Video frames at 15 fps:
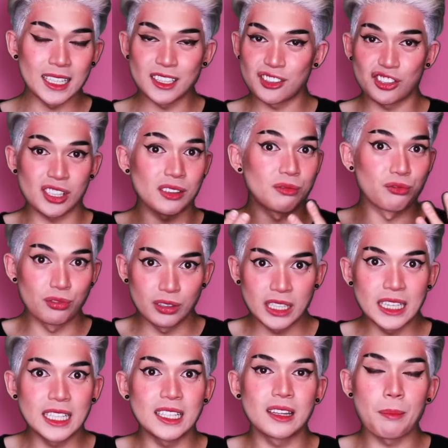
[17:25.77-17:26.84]
It's just
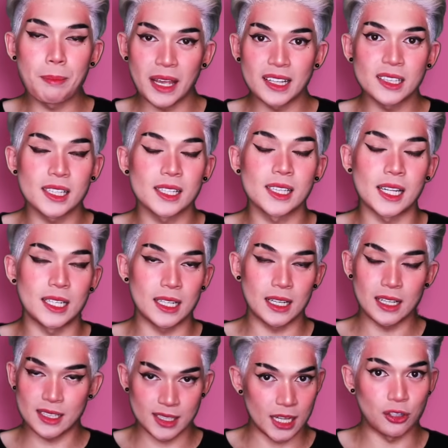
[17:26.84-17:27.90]
really the basics and
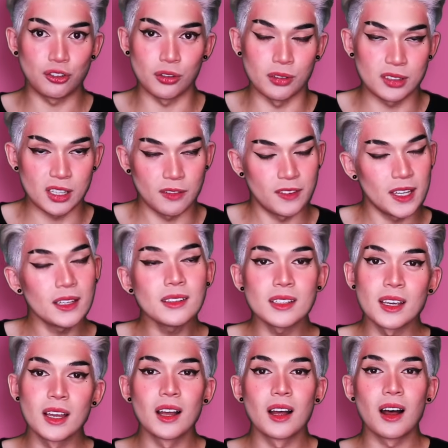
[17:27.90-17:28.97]
essentials of it
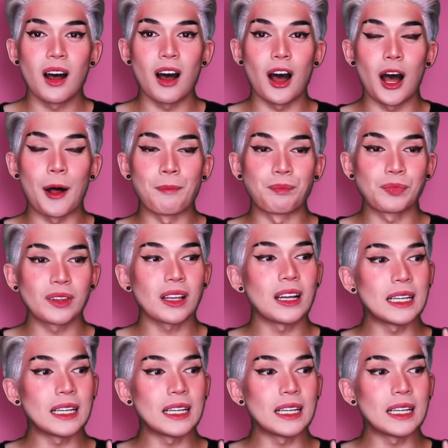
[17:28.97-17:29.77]
um,